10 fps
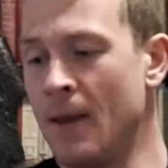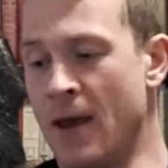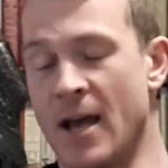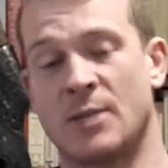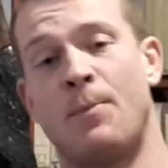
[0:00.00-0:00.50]

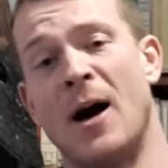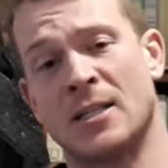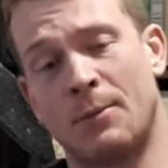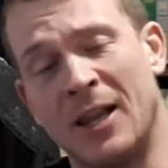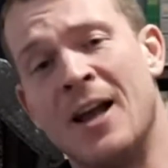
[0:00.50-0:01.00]
And that's
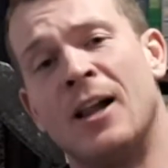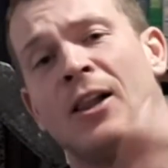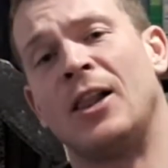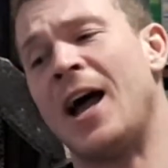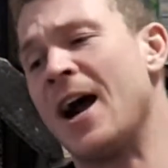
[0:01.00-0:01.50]
possible.
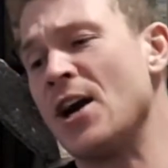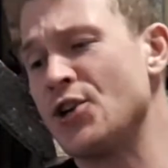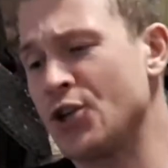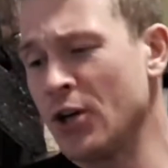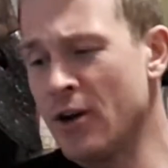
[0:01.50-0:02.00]

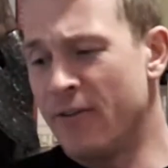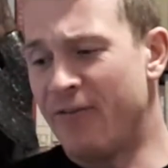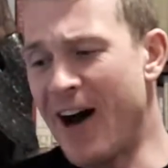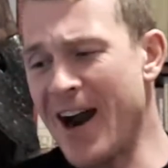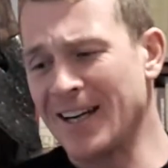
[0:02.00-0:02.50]
Large
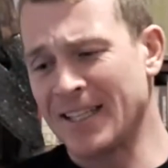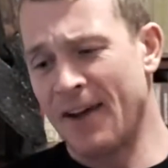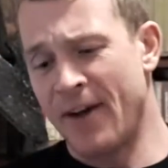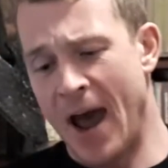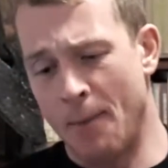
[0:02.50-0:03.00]
fires
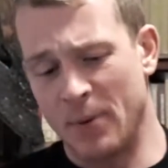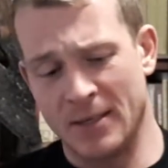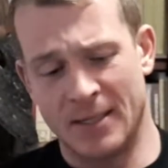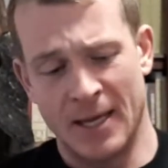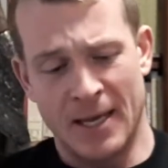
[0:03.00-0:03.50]
have
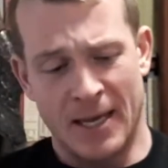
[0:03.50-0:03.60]
happened